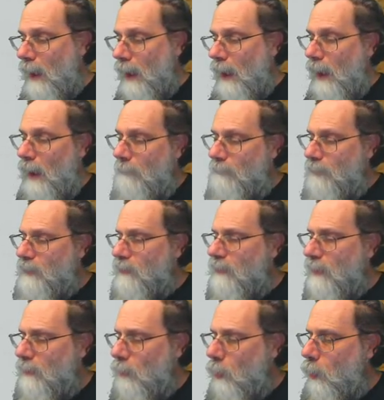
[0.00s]
Um, there's
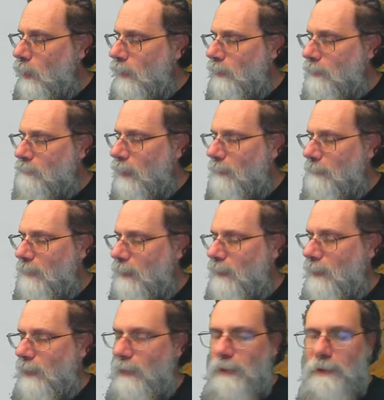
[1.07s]
another weird bump
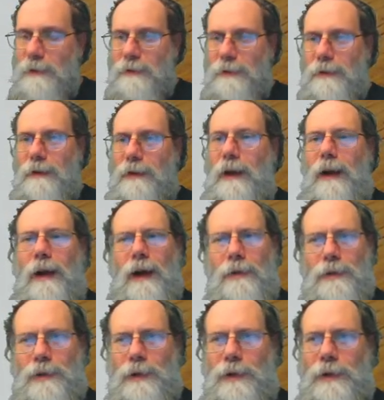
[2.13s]
here on
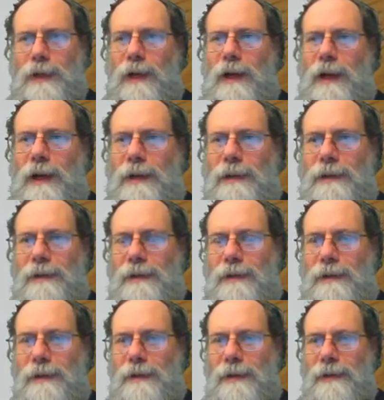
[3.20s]
the turning on.
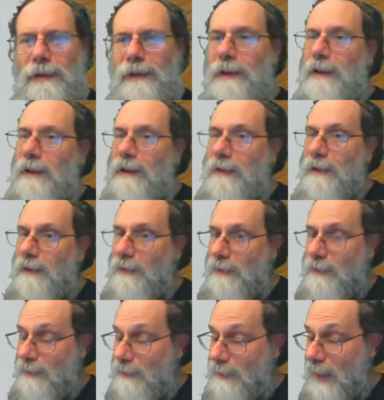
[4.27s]

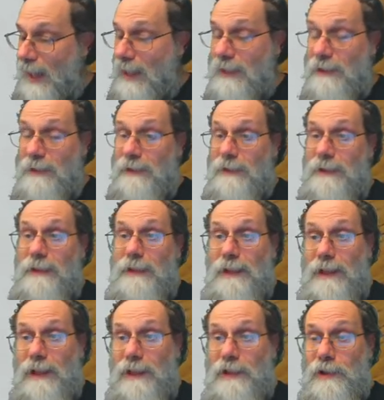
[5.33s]
That
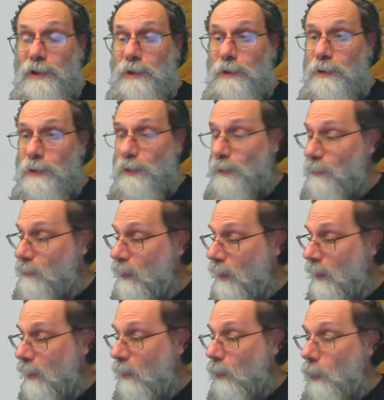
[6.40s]
is due to
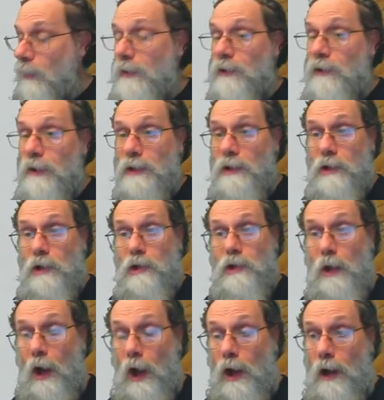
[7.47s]
when the transistor is
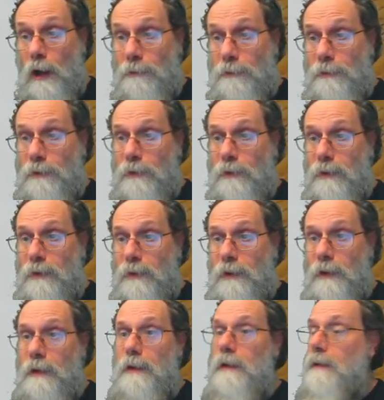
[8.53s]
off,
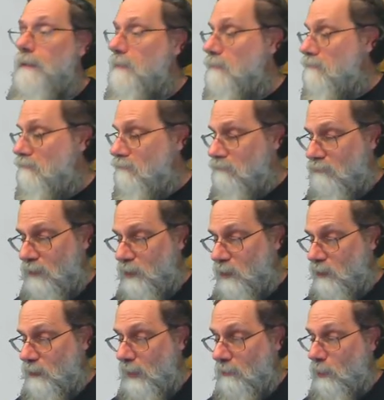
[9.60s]
which
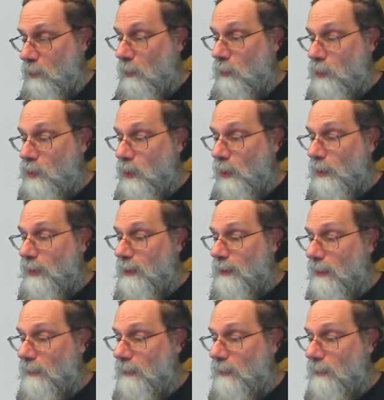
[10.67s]
is what we're starting in down